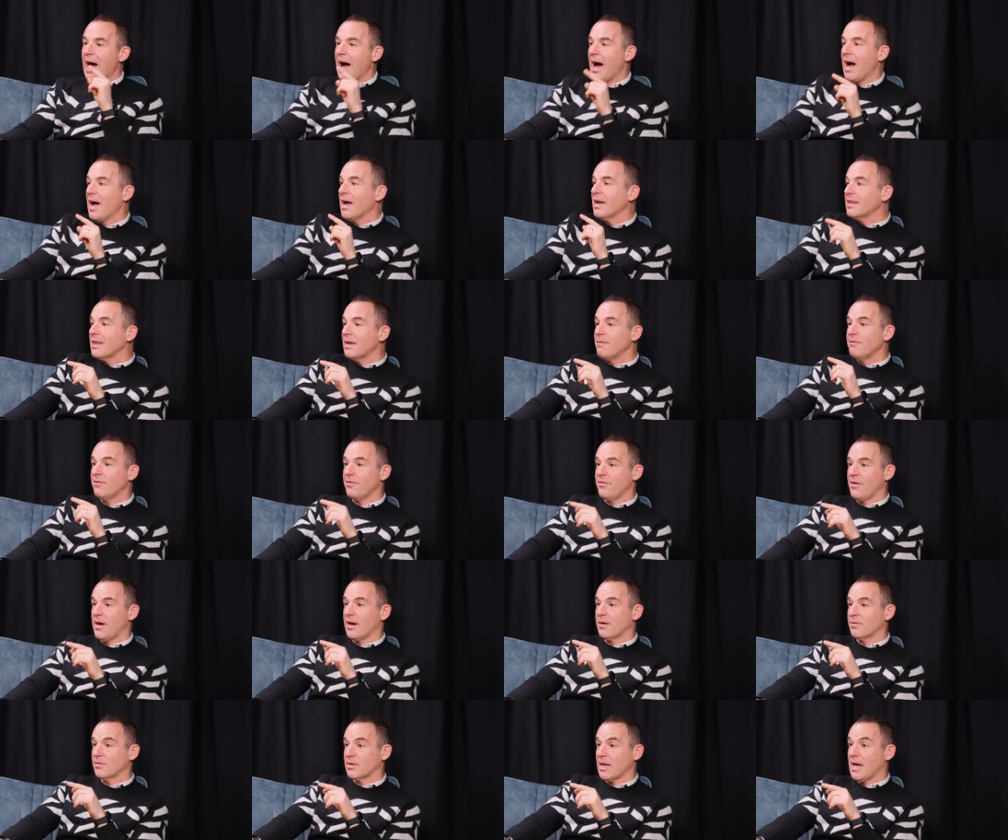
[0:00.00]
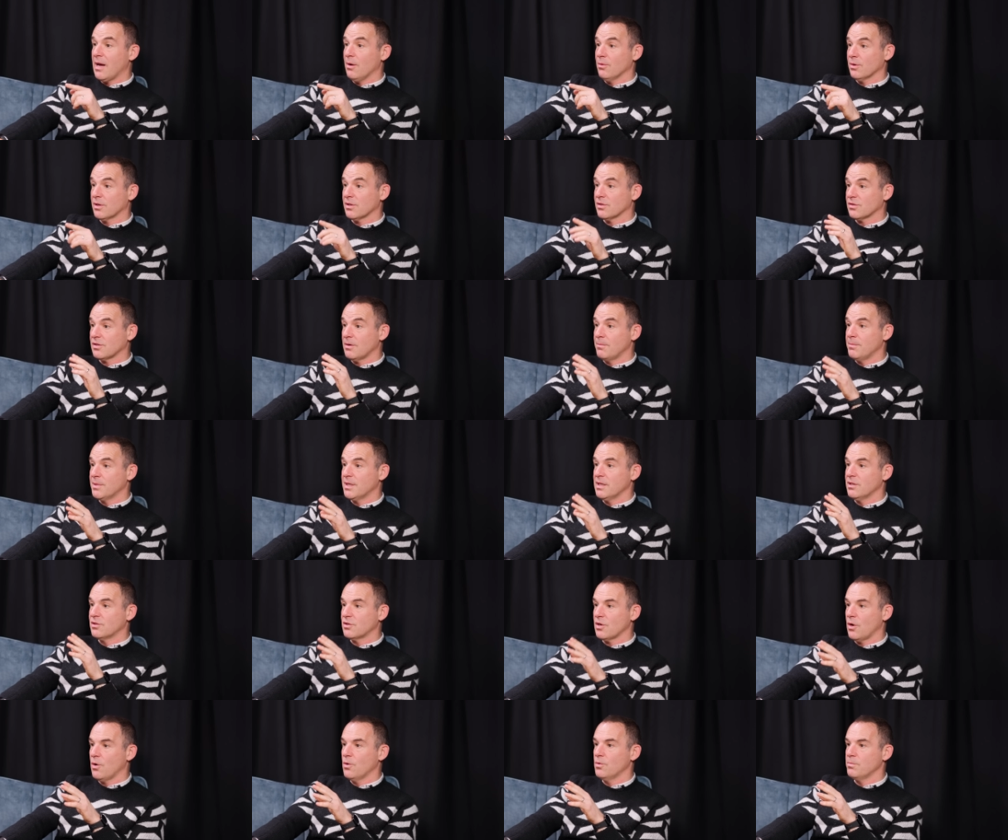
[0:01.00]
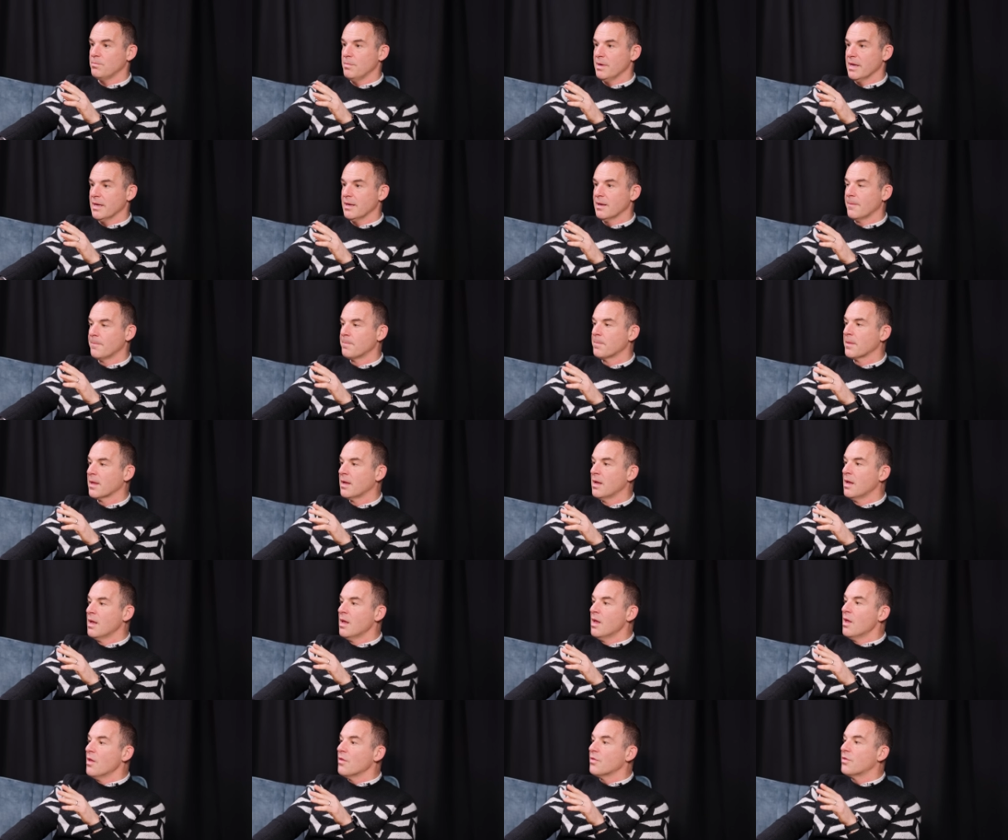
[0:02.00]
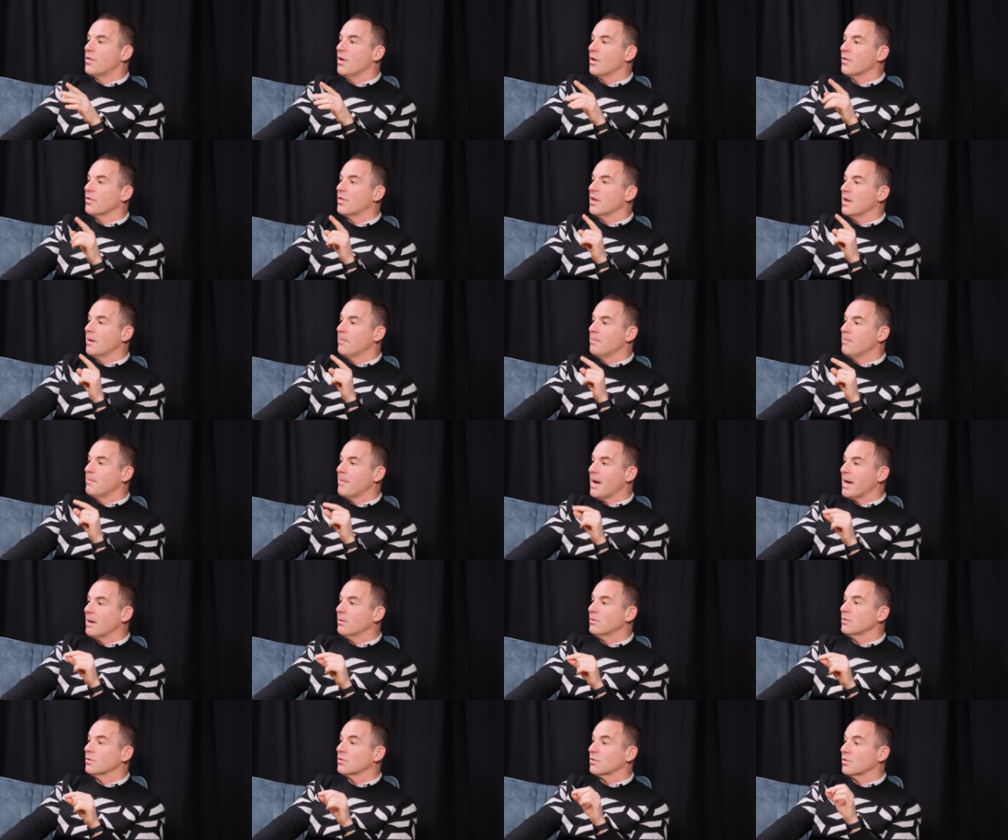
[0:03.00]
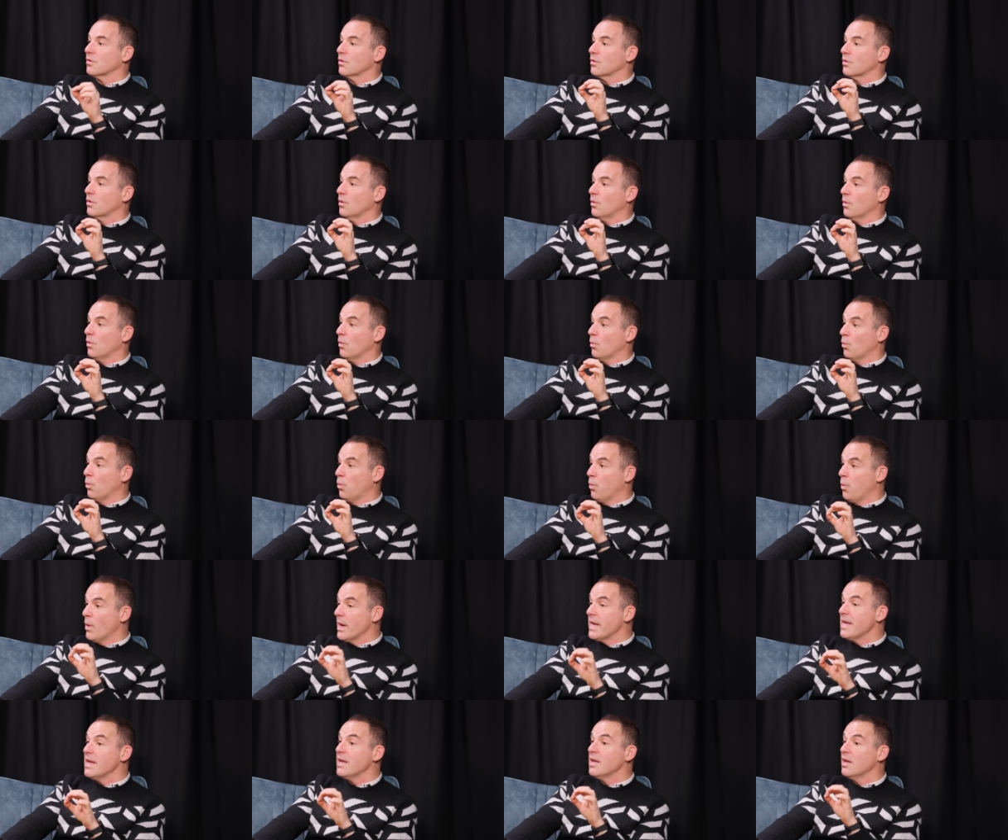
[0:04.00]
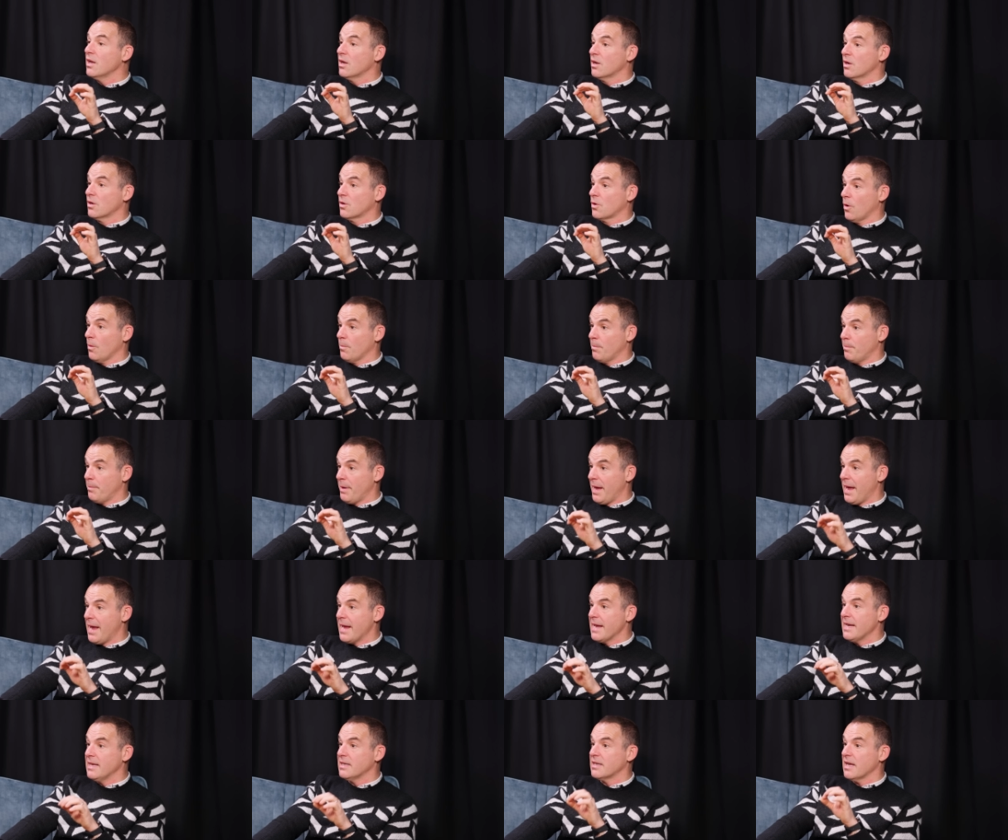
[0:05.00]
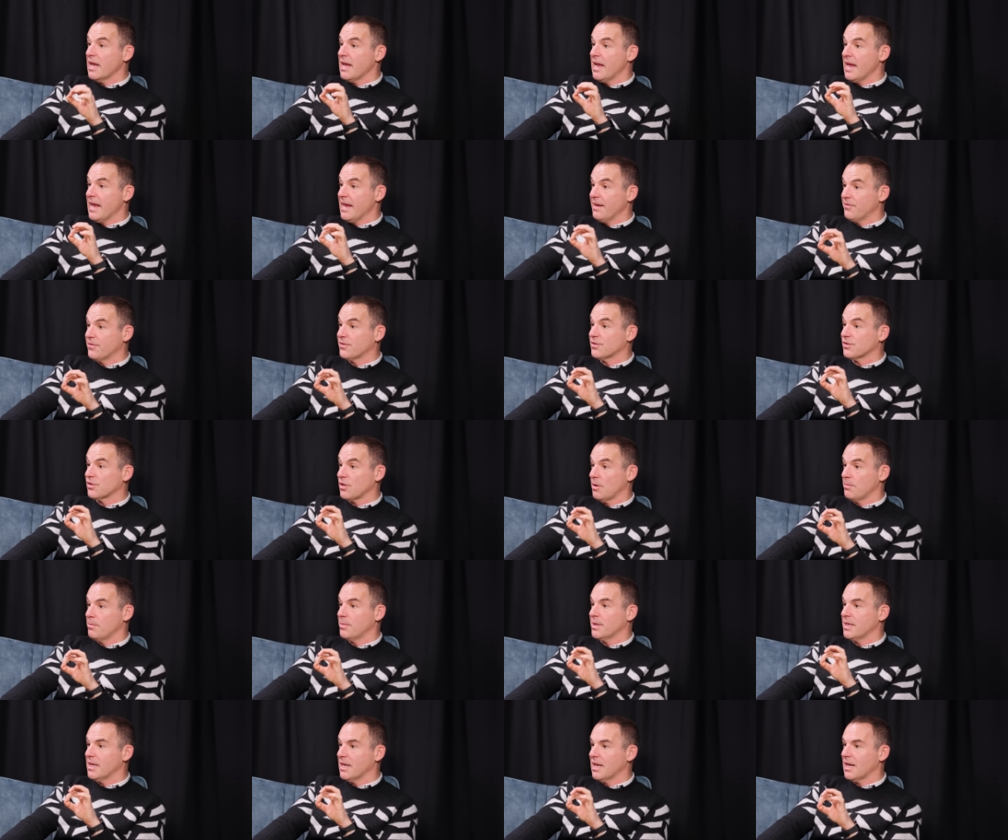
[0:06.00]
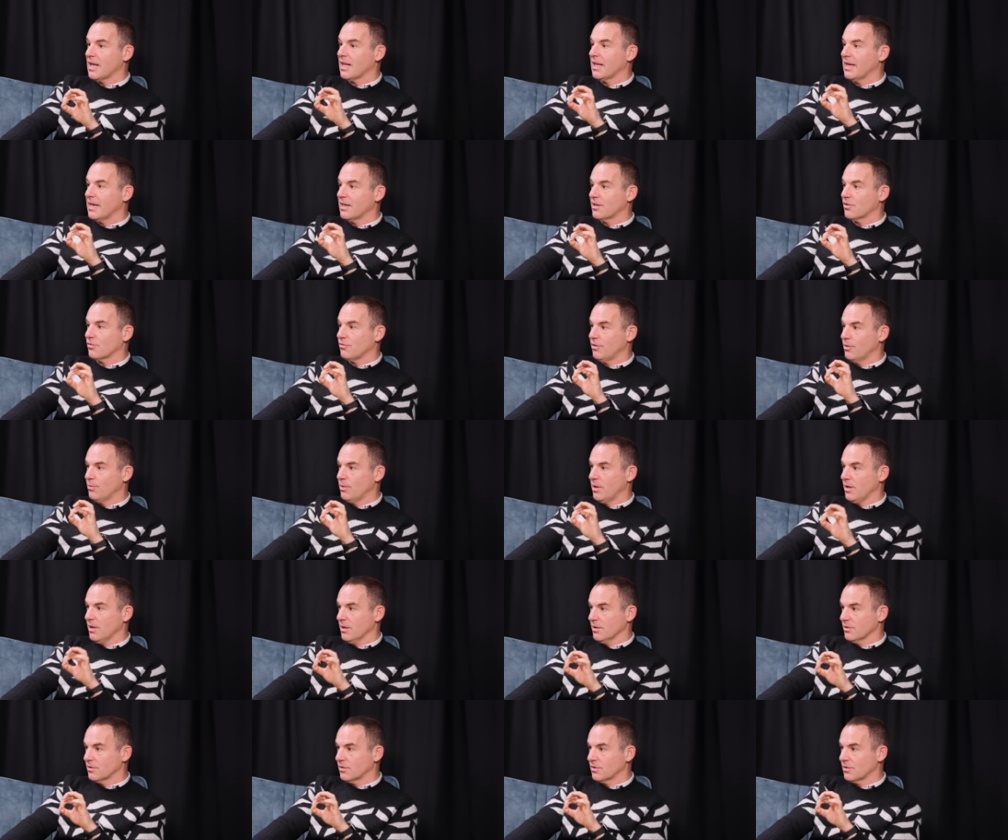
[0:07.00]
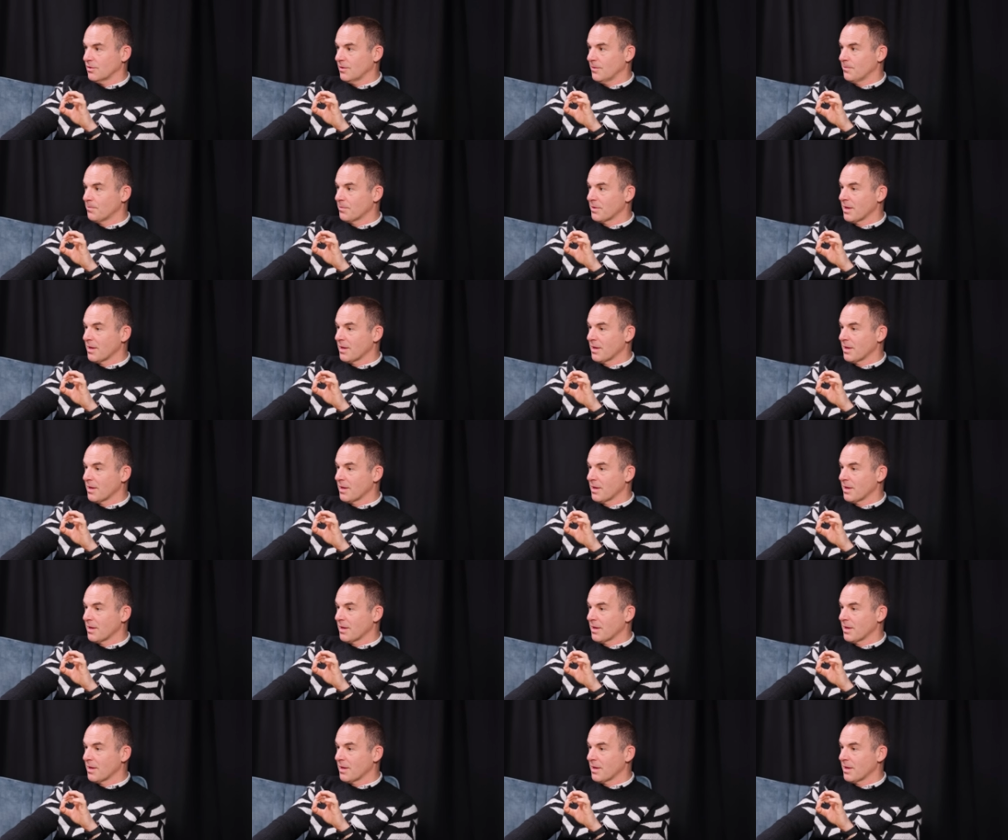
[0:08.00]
I then found out because somebody told me the, the amount that we got paid if somebody clicked through us